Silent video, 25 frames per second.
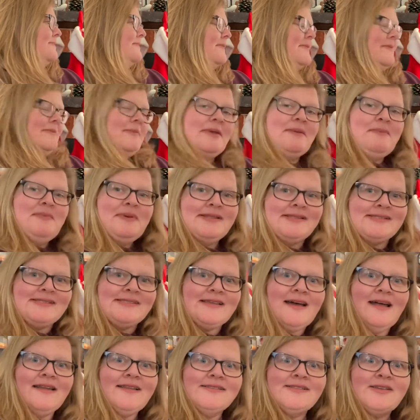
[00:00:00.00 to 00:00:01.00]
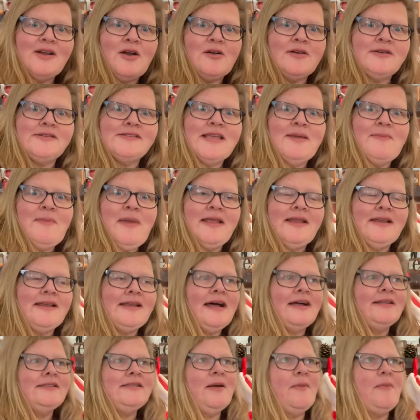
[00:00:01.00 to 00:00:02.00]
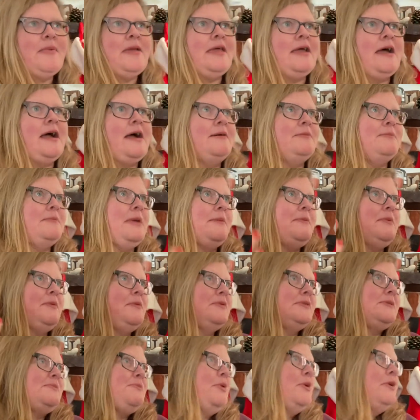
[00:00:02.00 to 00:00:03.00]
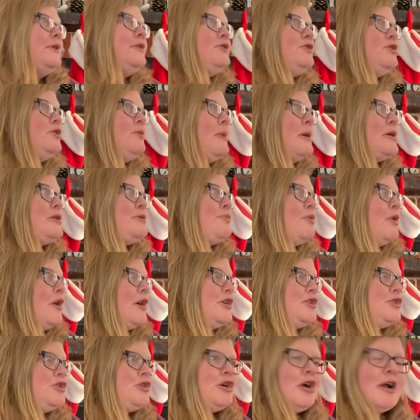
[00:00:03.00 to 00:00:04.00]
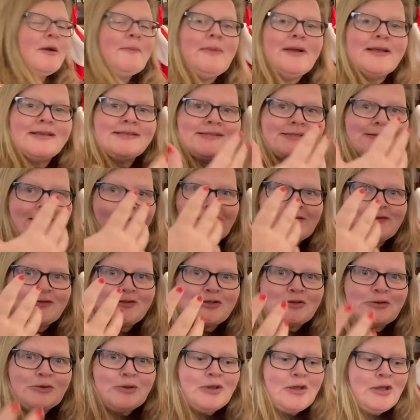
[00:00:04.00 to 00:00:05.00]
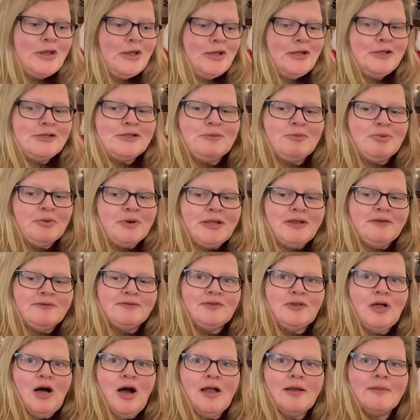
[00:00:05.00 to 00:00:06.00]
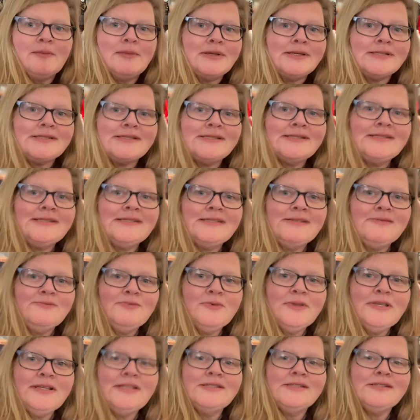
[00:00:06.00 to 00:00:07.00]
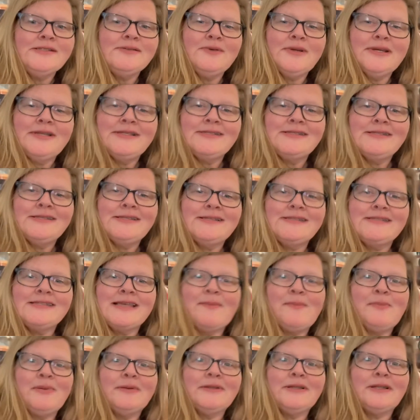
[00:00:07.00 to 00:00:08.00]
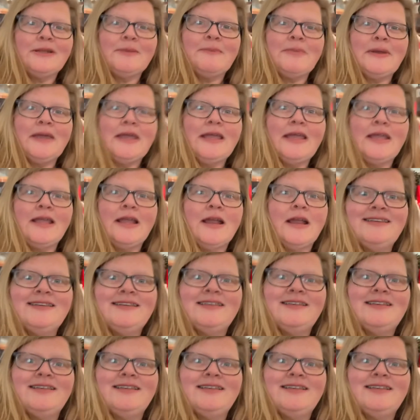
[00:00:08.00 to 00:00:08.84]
Maybe it's not as hard as I made it out to be. I maybe was putting too much pressure on myself to bring Vlogmas. Let's raise things up a little bit here.